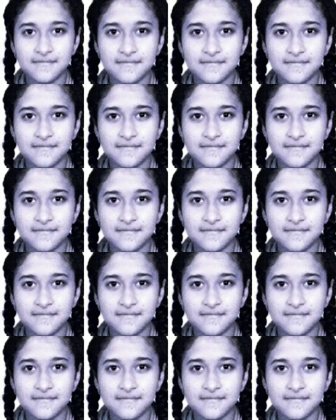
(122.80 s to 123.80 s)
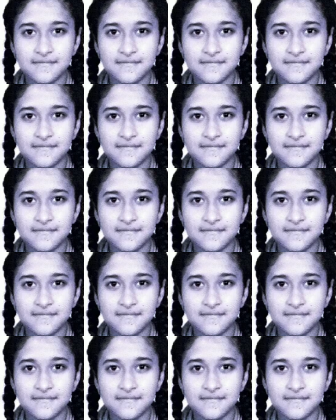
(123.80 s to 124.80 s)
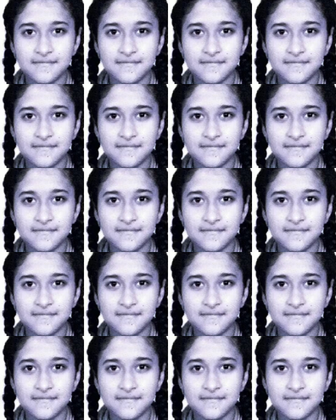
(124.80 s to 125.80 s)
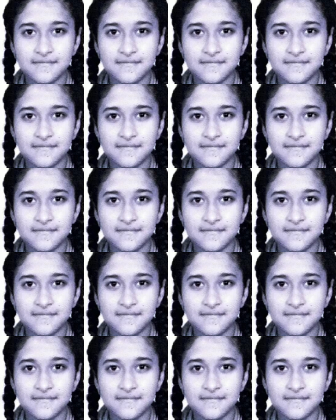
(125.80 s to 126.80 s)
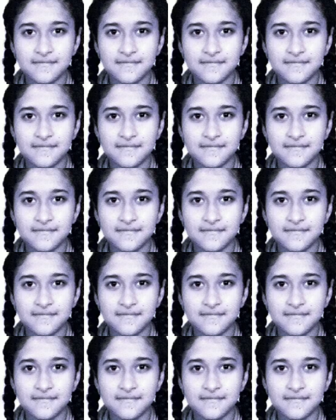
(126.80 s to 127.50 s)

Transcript: The face doesn't move, so there is nothing to read.